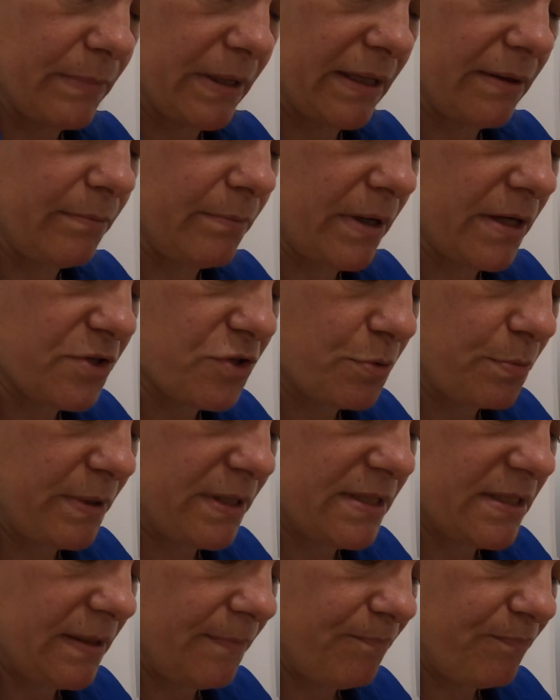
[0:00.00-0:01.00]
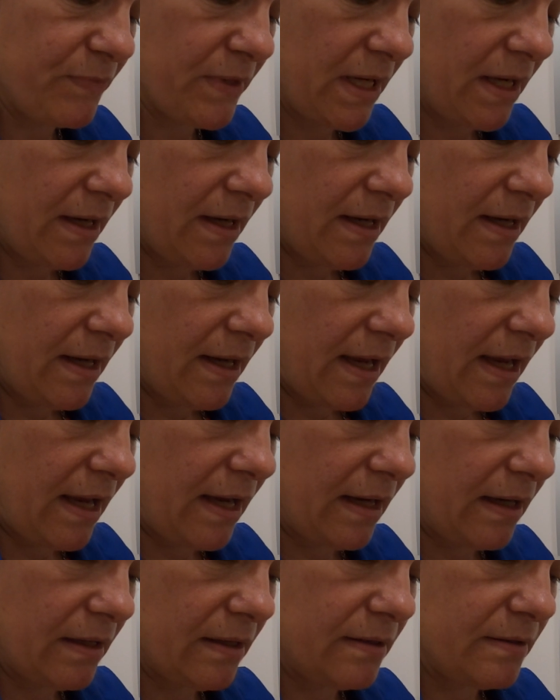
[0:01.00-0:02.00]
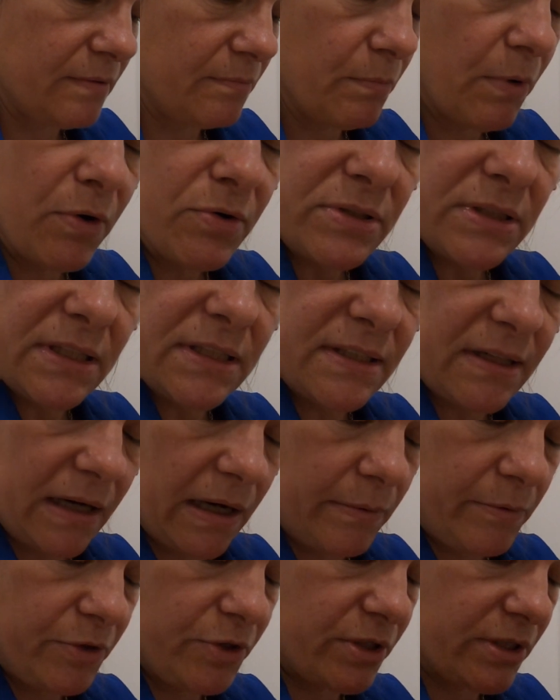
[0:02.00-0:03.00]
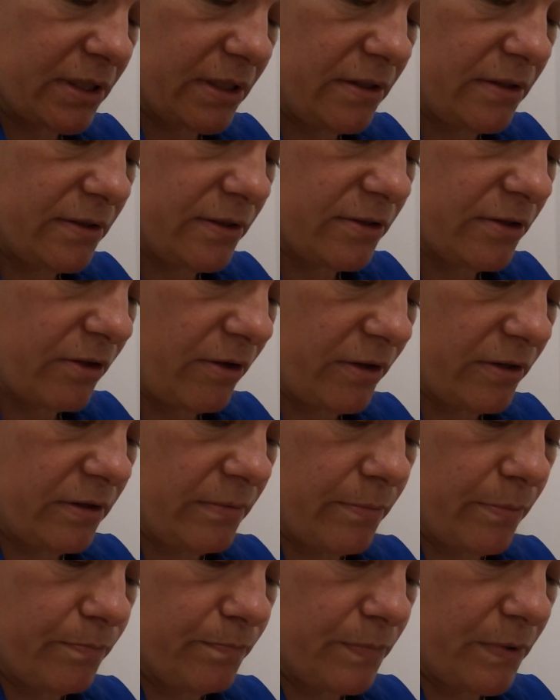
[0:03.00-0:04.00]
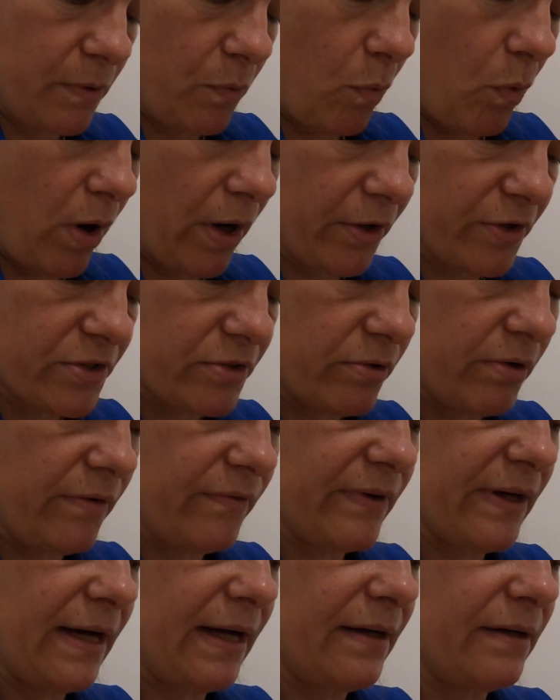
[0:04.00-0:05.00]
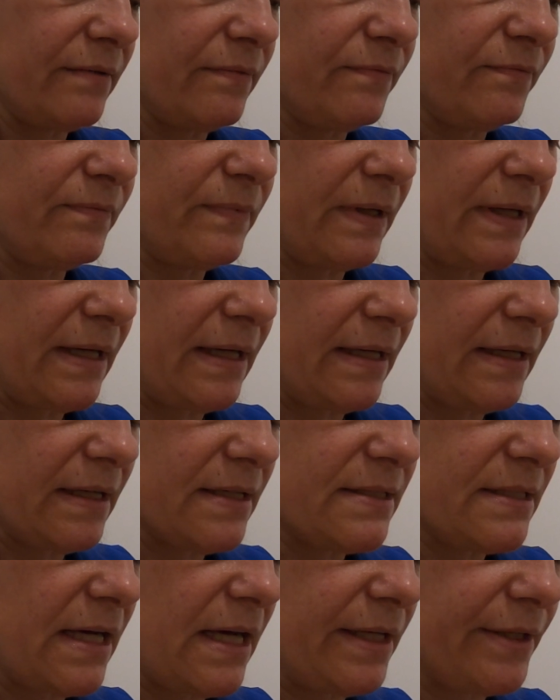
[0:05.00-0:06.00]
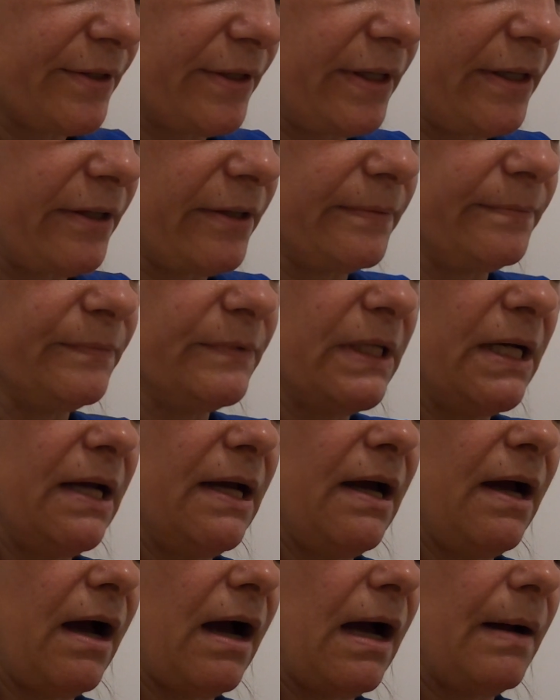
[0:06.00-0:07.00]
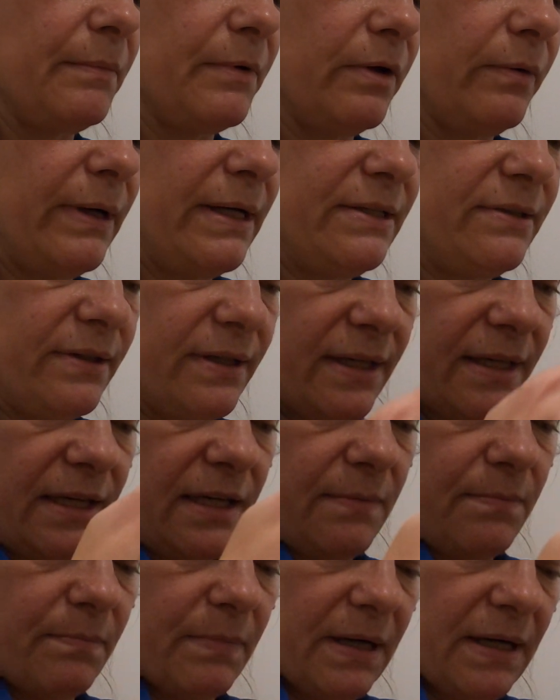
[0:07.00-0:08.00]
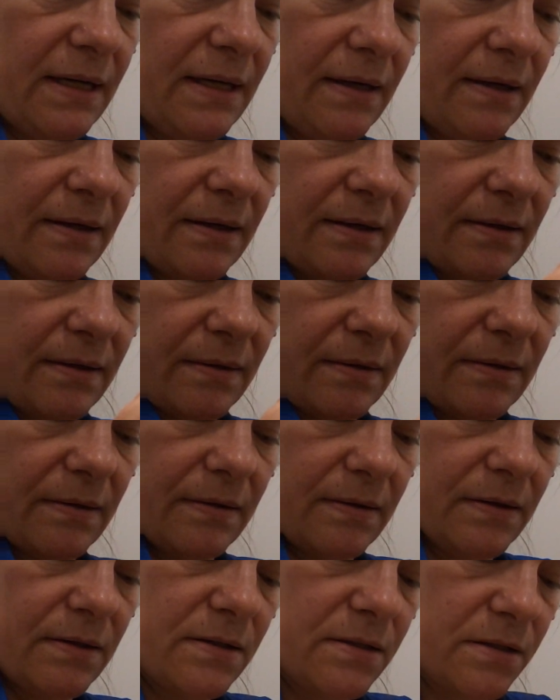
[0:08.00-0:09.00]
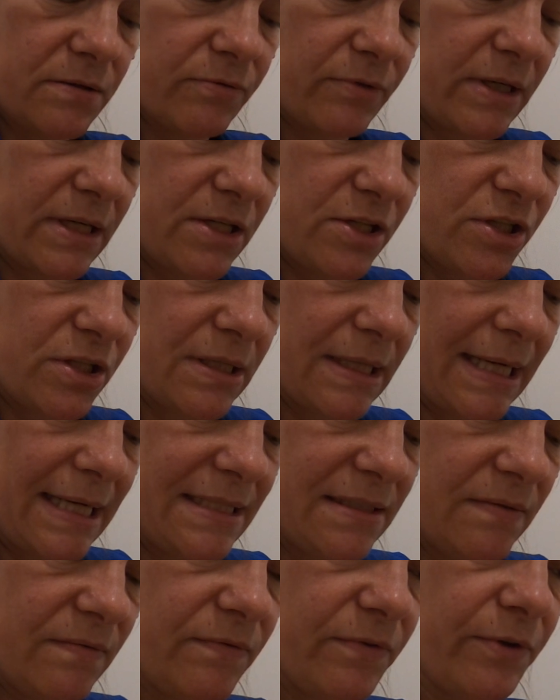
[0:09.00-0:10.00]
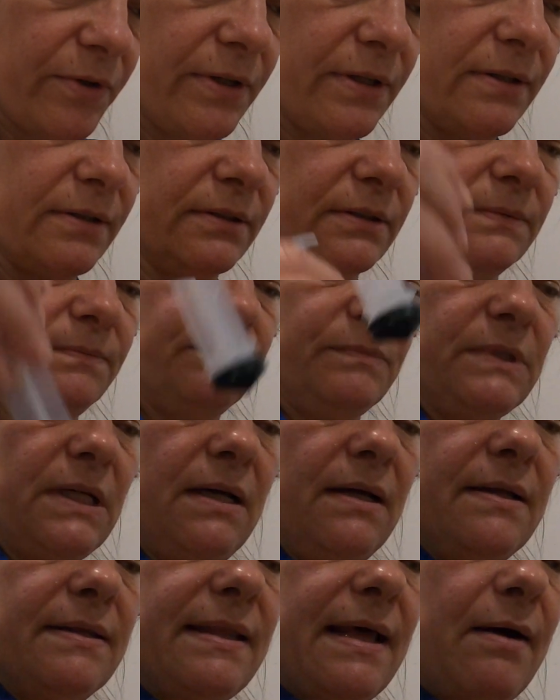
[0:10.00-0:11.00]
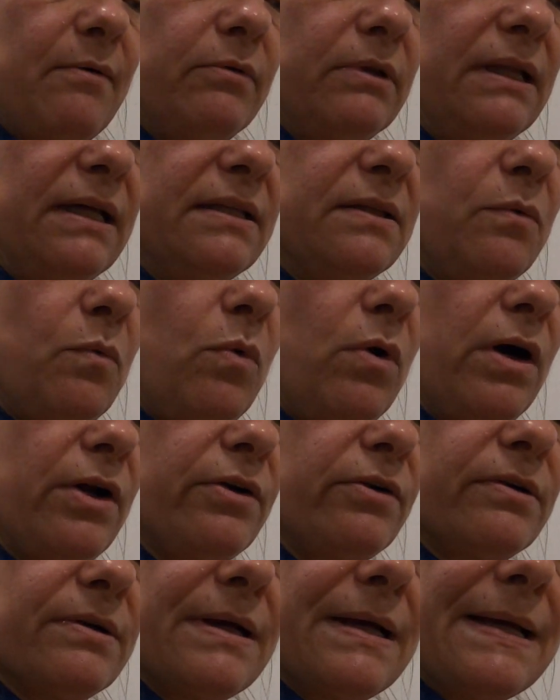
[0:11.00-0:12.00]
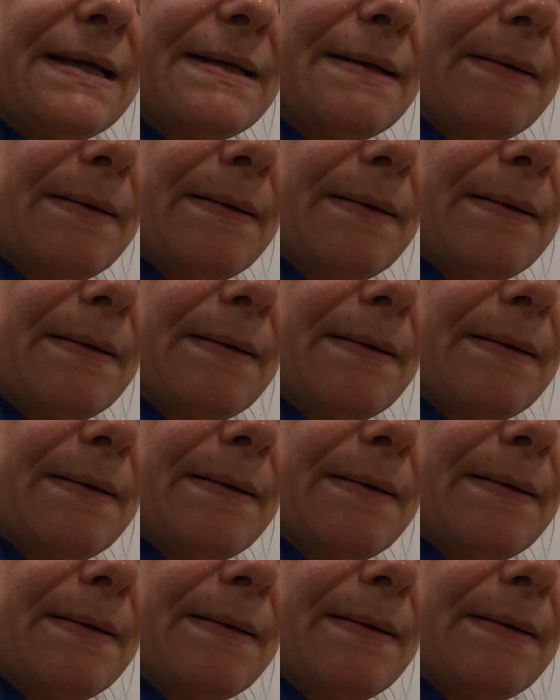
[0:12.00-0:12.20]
measurement. And most of the time you're just going to discard the water. So I've got a container here. I'm going to keep my syringe nice and vertical. That will let the water